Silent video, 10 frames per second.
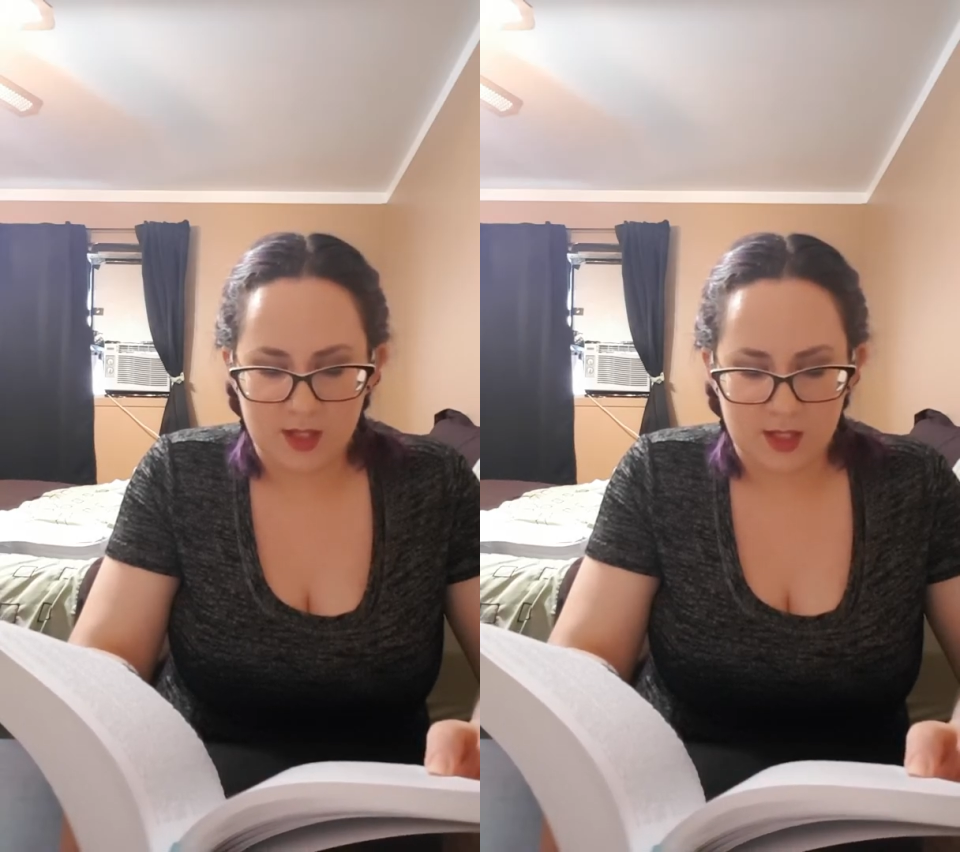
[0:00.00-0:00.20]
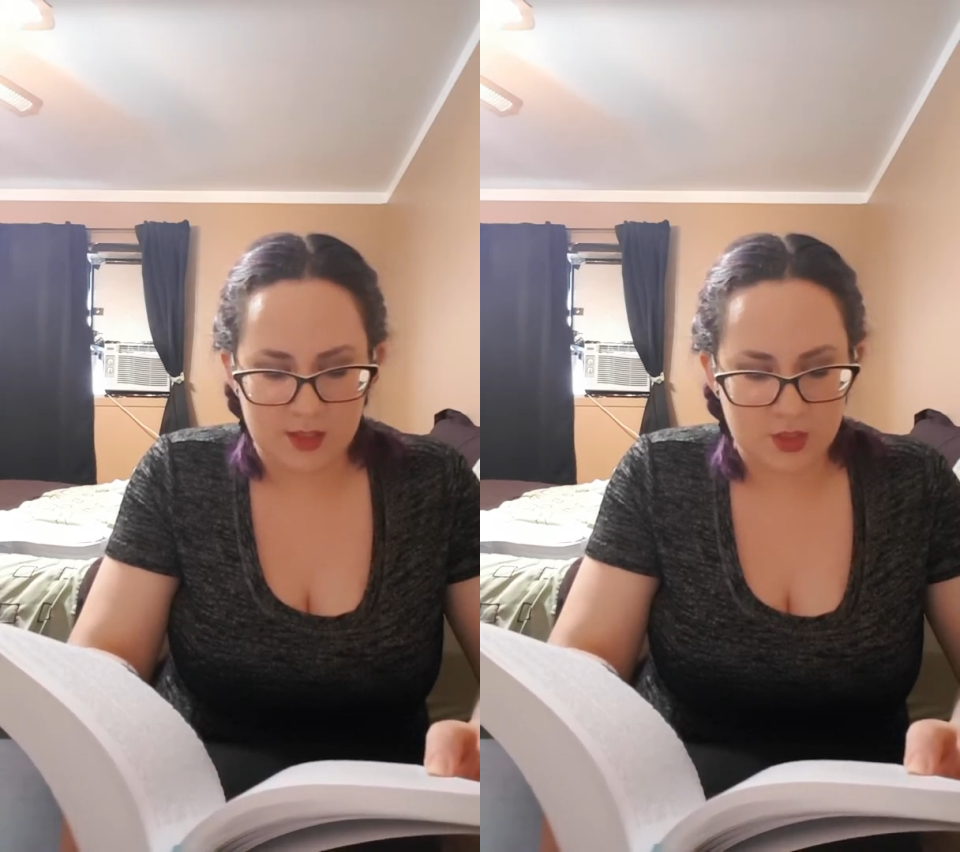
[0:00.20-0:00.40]

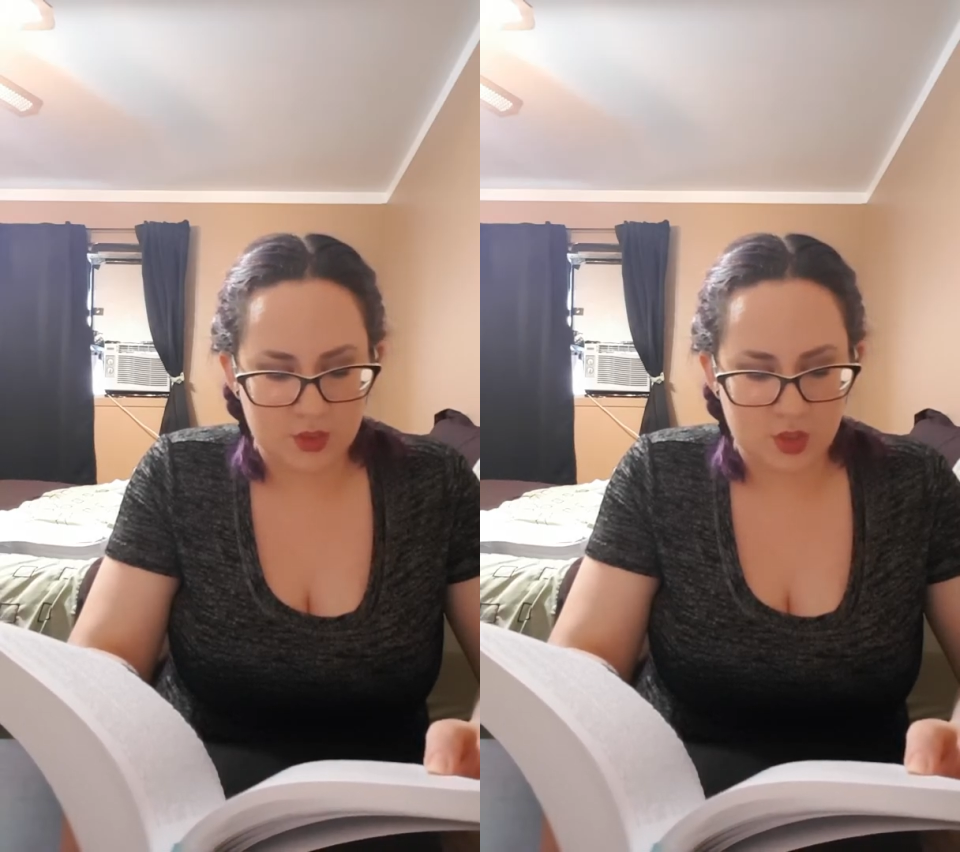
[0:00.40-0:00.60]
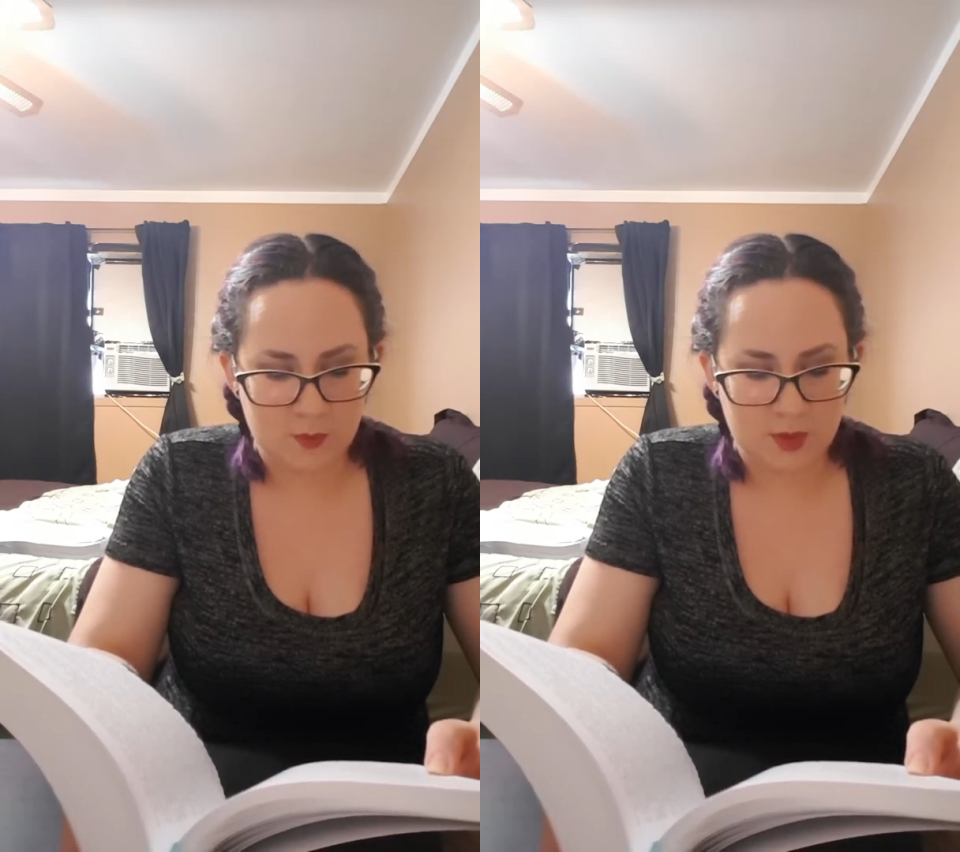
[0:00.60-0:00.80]
It took
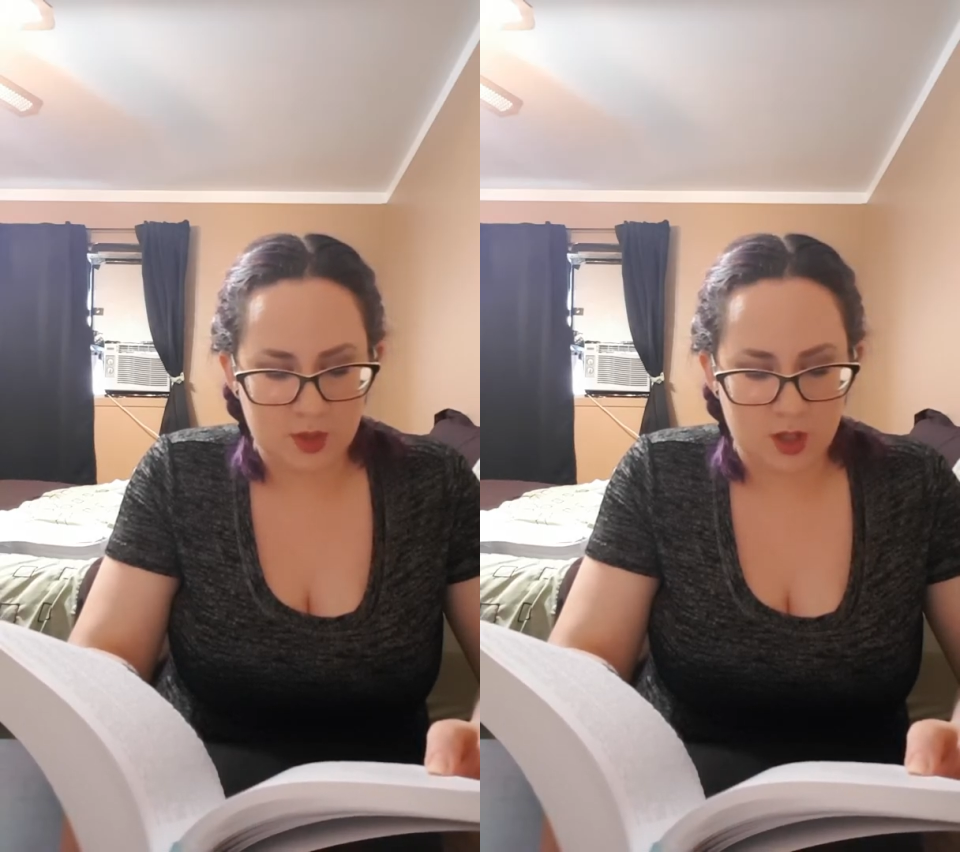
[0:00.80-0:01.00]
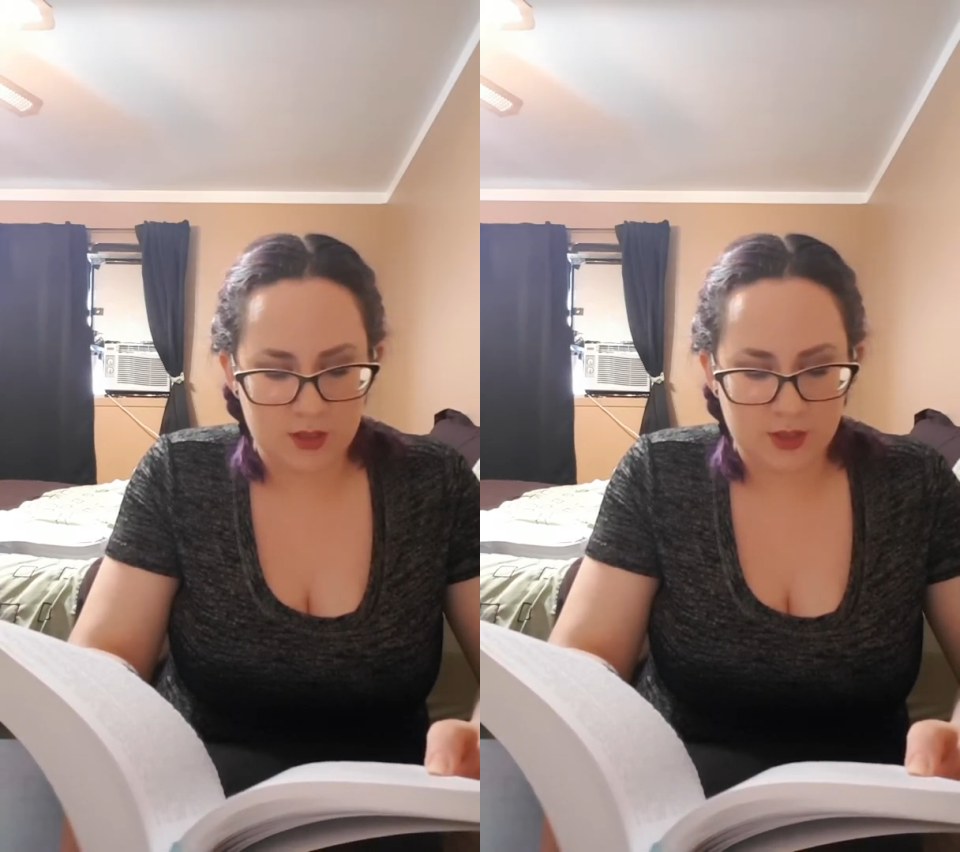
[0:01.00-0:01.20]
Tobin
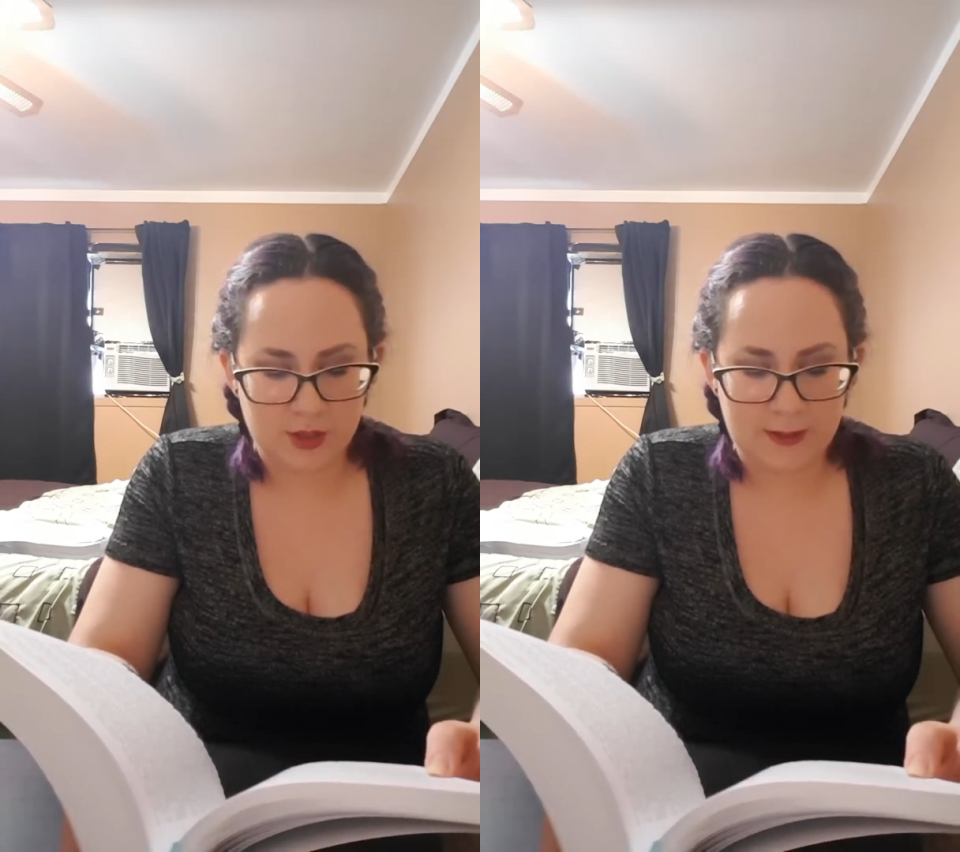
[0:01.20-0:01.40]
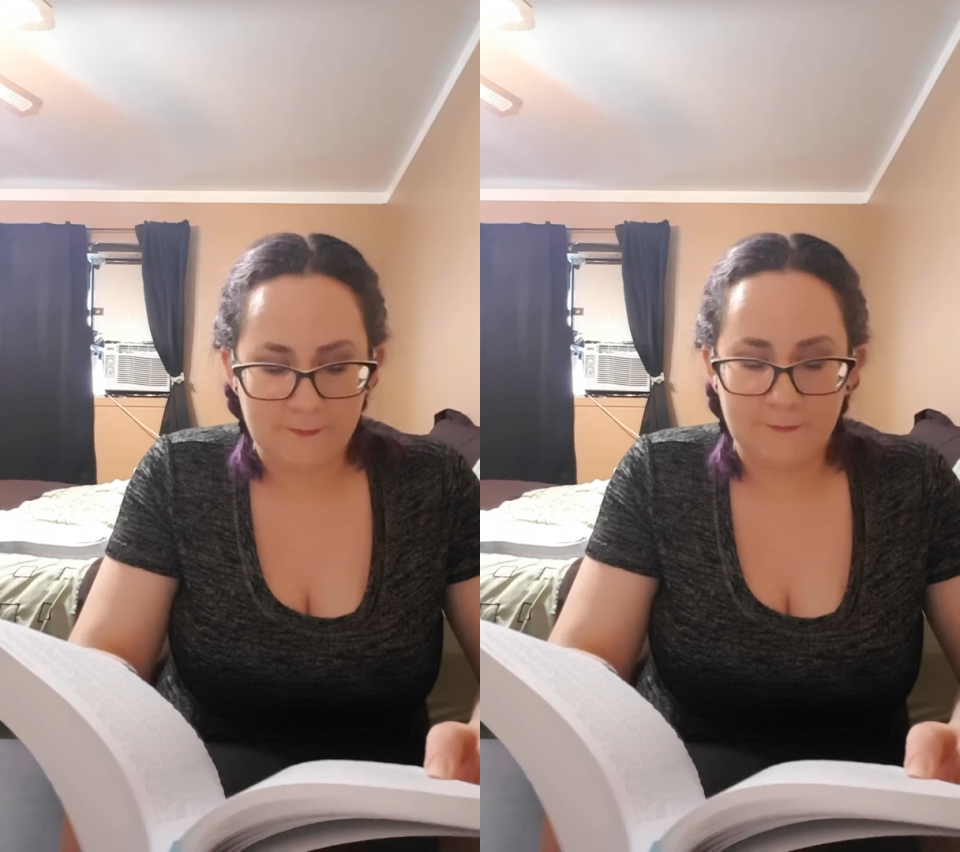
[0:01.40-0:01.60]
calling her name